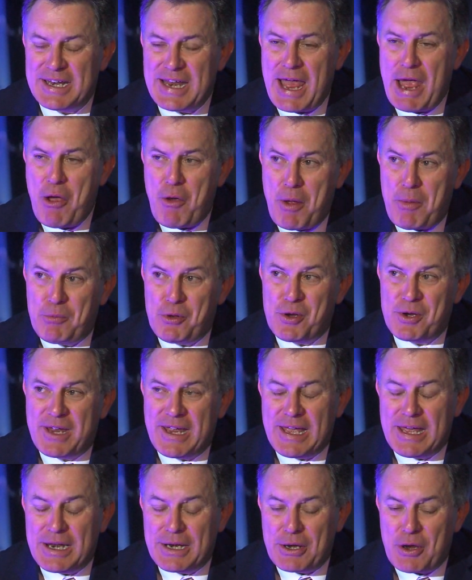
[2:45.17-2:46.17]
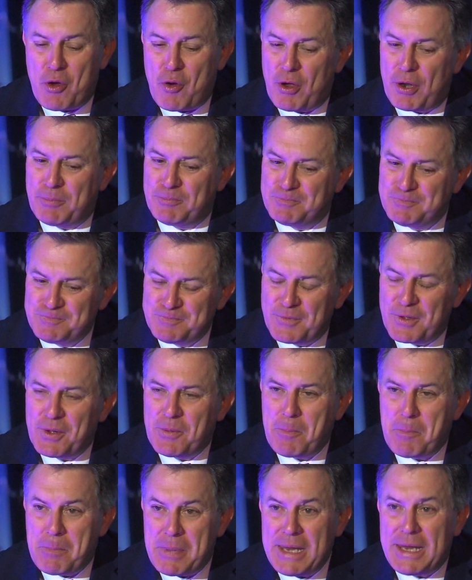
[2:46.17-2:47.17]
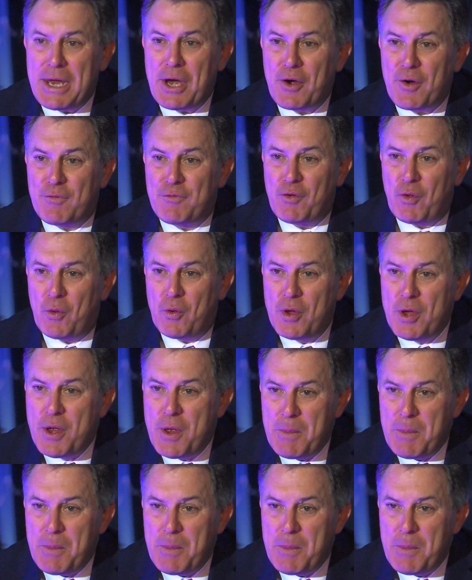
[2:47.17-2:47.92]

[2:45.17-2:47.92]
Now I'm looking at it going, be careful,